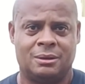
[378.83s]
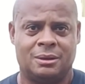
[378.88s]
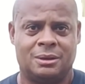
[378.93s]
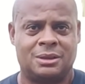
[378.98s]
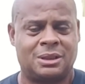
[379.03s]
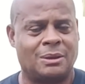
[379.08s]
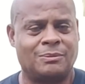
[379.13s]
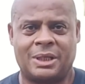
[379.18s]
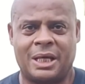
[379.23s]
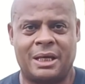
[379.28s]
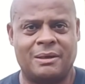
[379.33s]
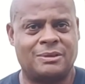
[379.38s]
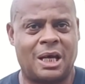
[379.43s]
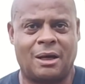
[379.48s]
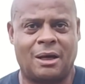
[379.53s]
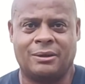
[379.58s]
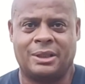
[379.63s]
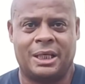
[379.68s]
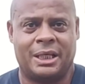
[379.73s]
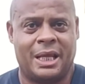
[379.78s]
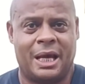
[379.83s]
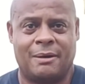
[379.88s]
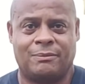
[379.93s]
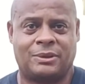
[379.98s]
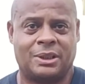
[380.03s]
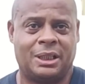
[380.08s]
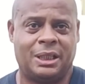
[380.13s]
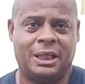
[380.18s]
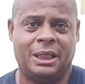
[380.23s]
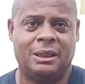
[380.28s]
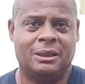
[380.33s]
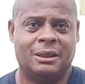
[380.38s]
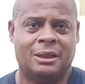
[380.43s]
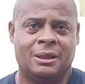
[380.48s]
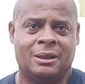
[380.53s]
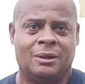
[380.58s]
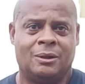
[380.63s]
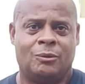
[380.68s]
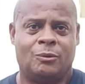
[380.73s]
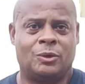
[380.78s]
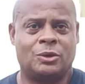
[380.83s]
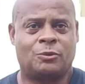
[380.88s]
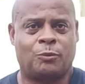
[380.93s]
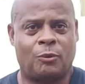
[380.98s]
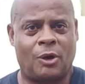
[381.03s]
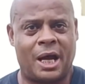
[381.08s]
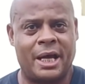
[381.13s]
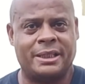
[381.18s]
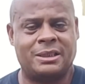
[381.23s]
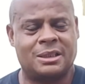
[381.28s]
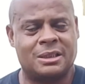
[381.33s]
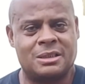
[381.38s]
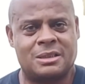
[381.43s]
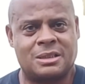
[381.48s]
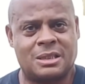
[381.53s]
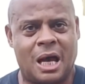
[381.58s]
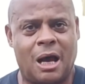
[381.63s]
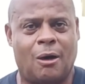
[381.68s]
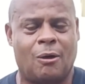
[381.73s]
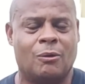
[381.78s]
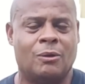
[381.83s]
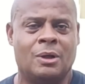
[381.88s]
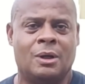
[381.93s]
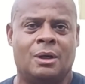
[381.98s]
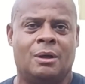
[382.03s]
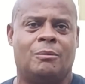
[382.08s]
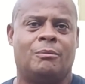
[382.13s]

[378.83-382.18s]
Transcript: Sometimes all they'd have to eat was rice and salt.